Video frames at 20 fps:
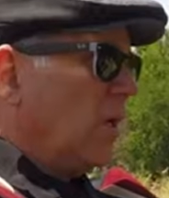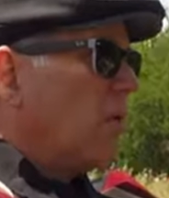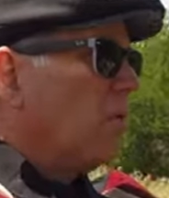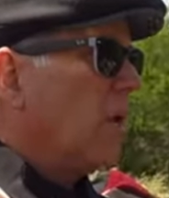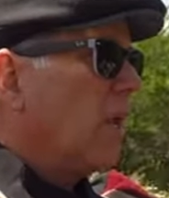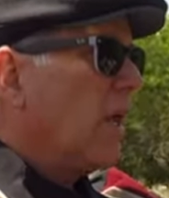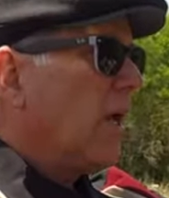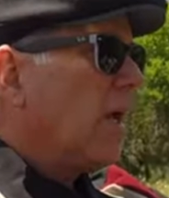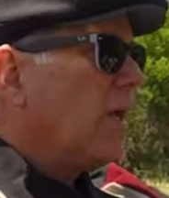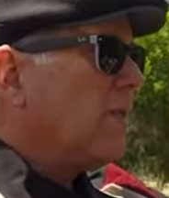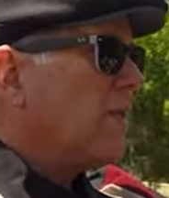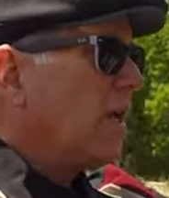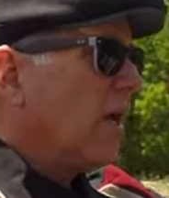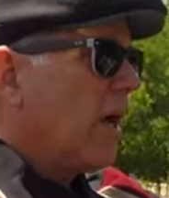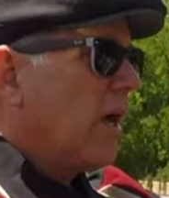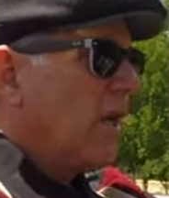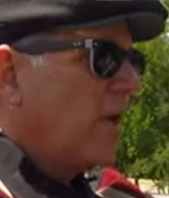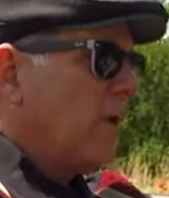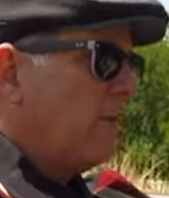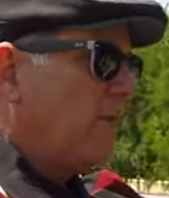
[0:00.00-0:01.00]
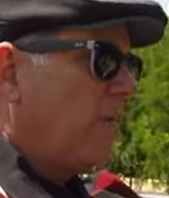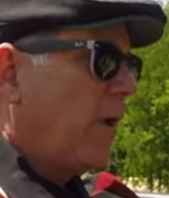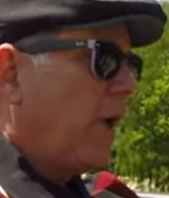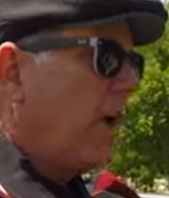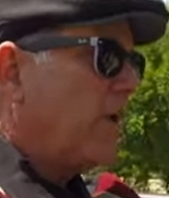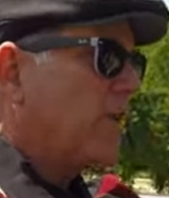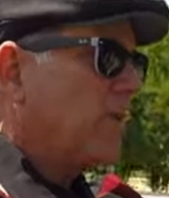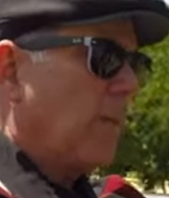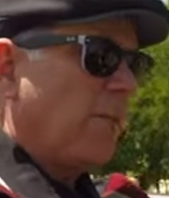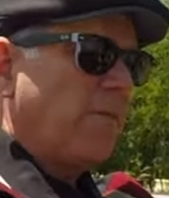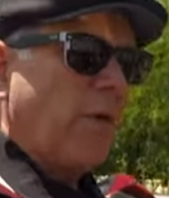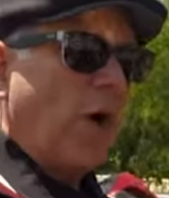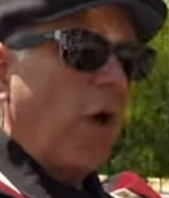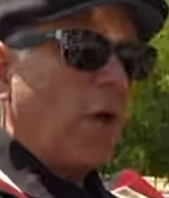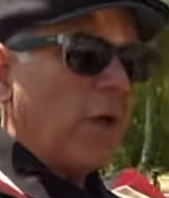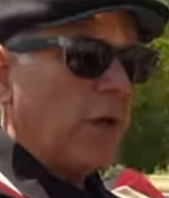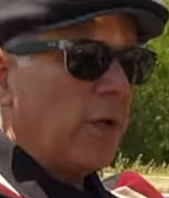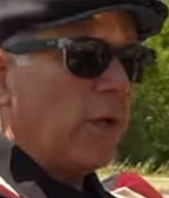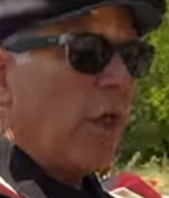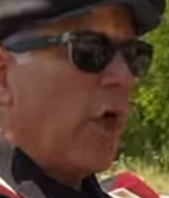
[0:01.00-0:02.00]
Well, I guess I gotta confess, I'm
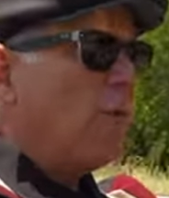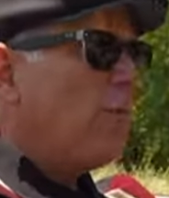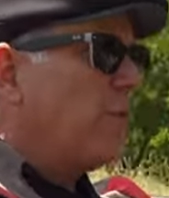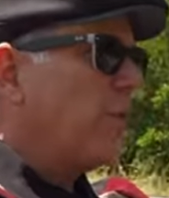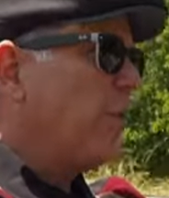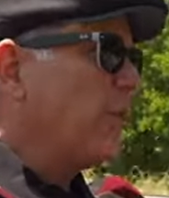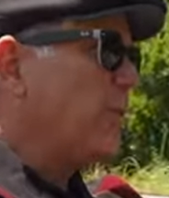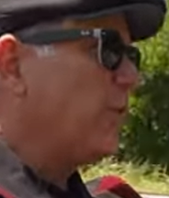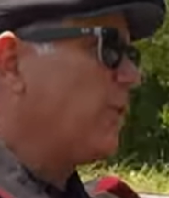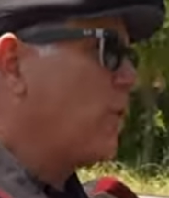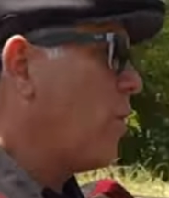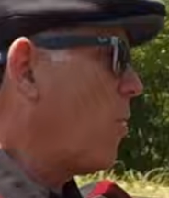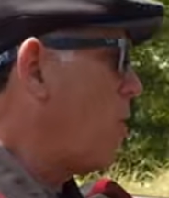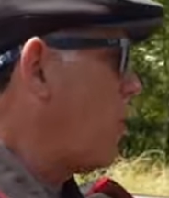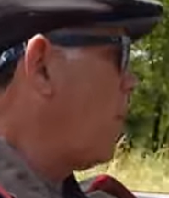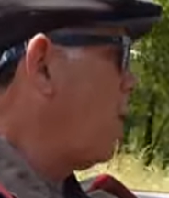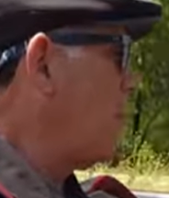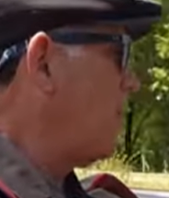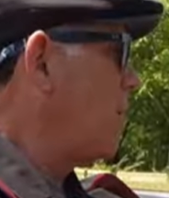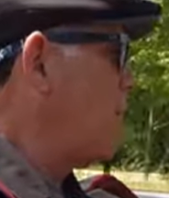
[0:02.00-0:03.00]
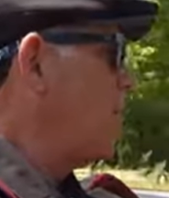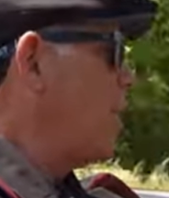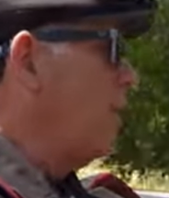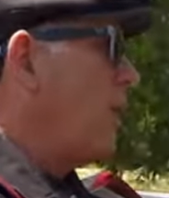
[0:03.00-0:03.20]
falling in love with this car.